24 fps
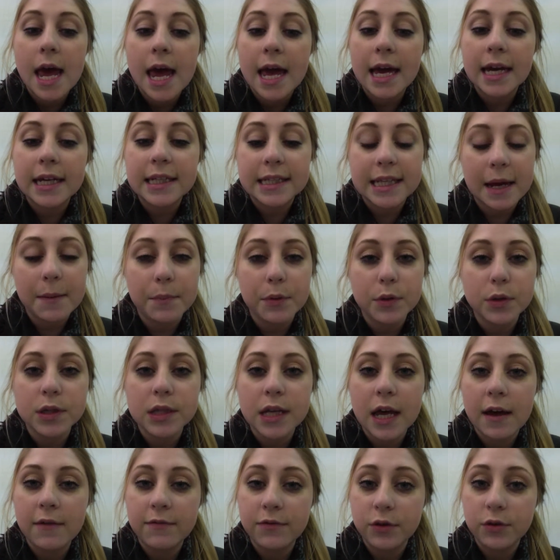Examples
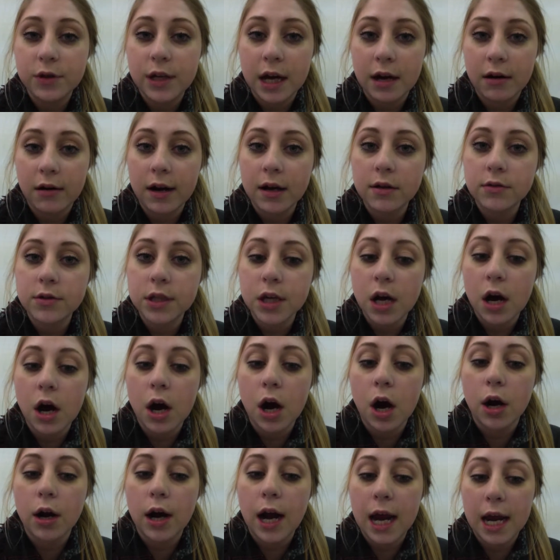of eukaryotes
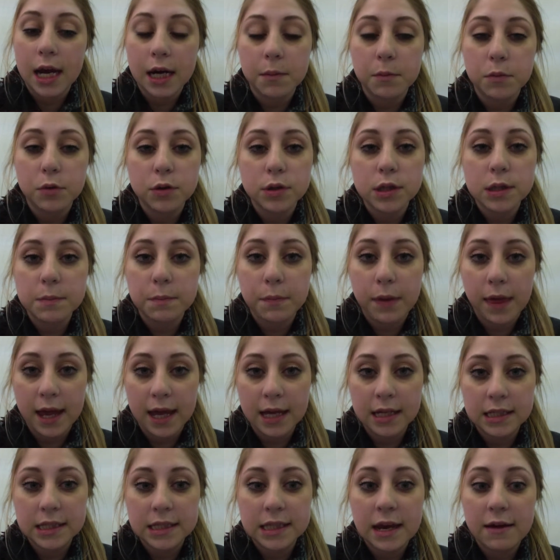are animals,
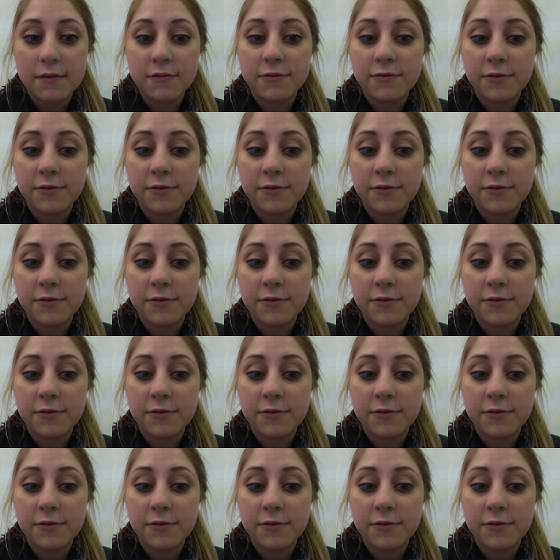plants,